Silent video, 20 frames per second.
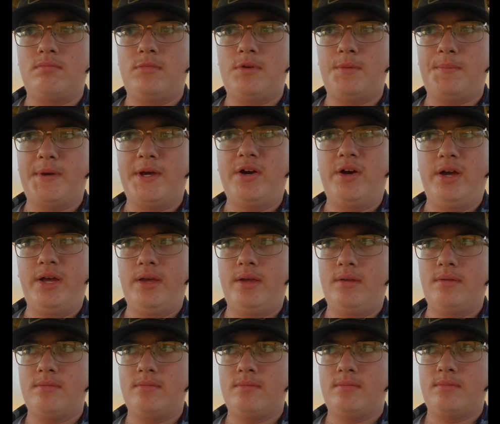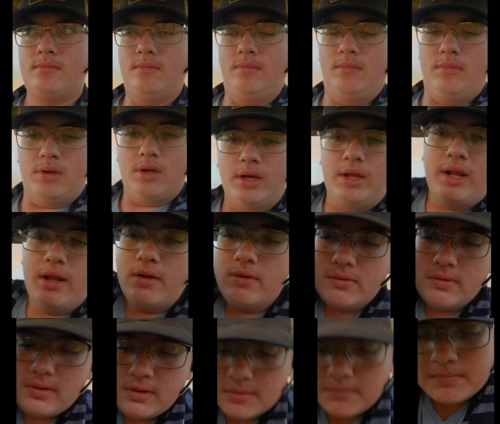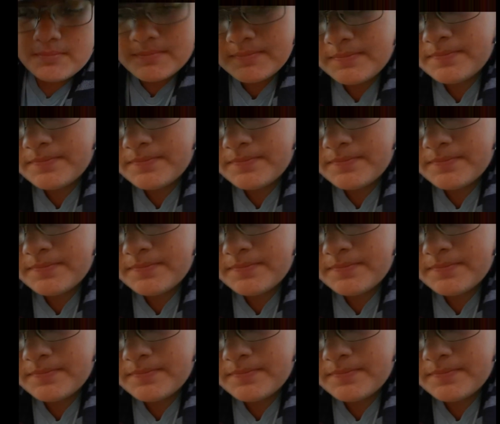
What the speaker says: to bale hay, and I don't see them.